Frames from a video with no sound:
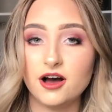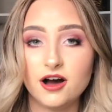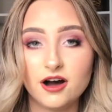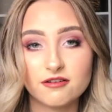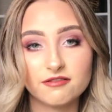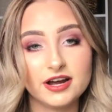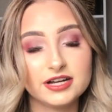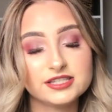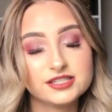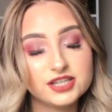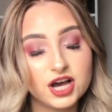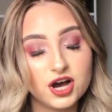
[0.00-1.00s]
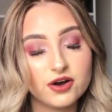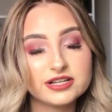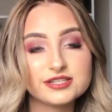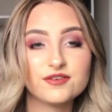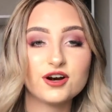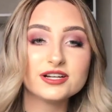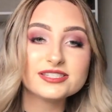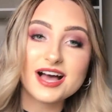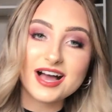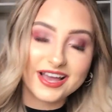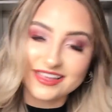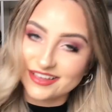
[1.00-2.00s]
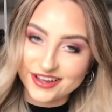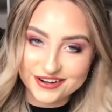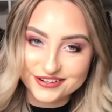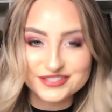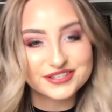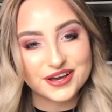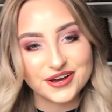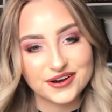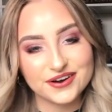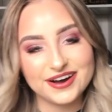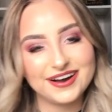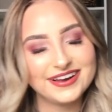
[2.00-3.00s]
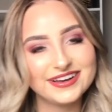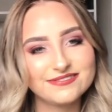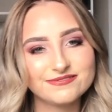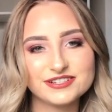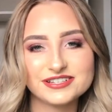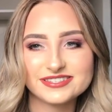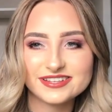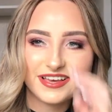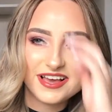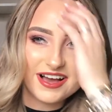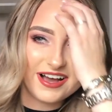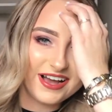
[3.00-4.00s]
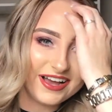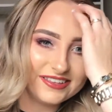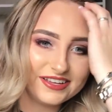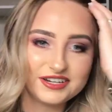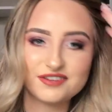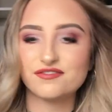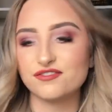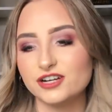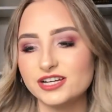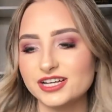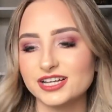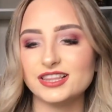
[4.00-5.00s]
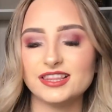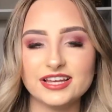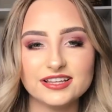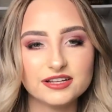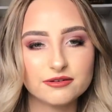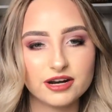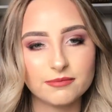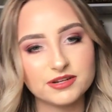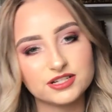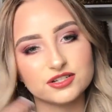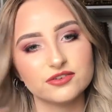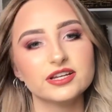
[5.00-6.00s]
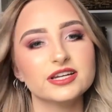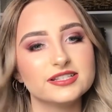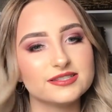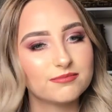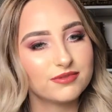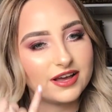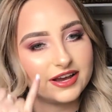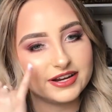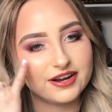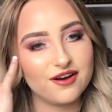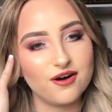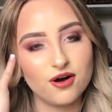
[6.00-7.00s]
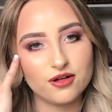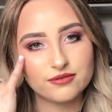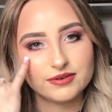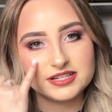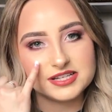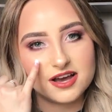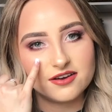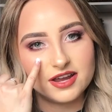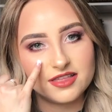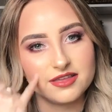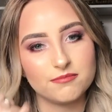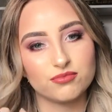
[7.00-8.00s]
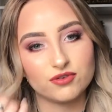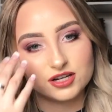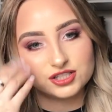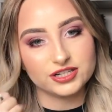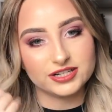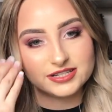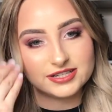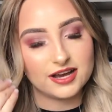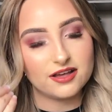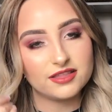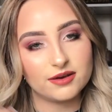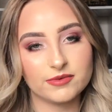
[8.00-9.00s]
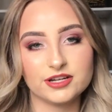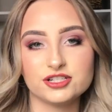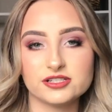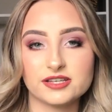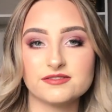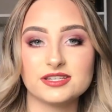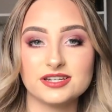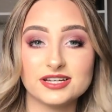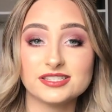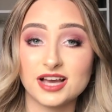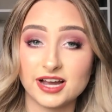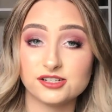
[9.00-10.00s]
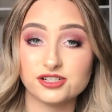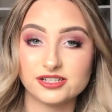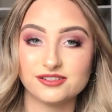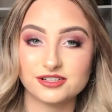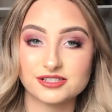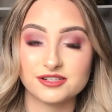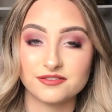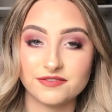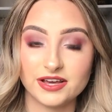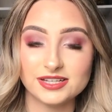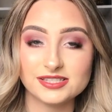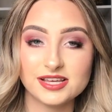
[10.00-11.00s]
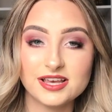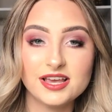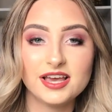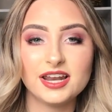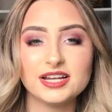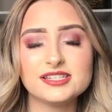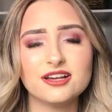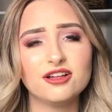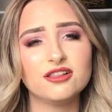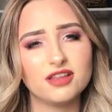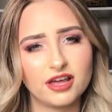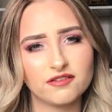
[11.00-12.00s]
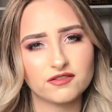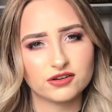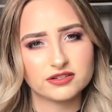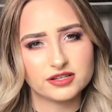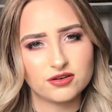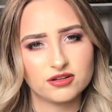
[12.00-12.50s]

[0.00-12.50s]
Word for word: alright so as far as highlighters go I am just a highlighting freak. Lately what I've been doing is applying it all the way down and then brushing it down. That way it just gives a nice hydrated look to the face. And I tell a lot of girls at